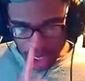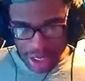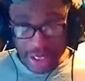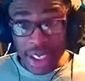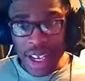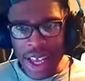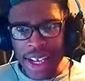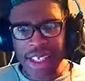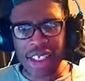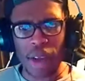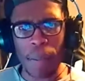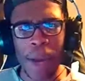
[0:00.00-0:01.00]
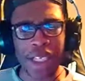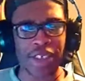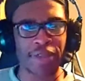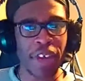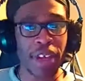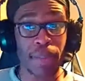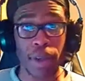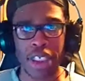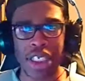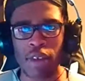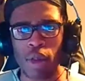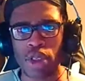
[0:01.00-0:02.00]
So then it's a massive thing because
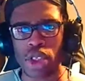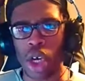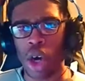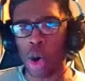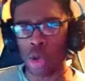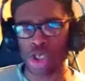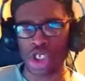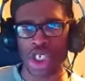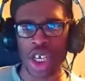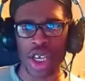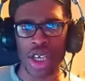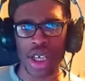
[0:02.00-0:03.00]
everyone's like, oh shit,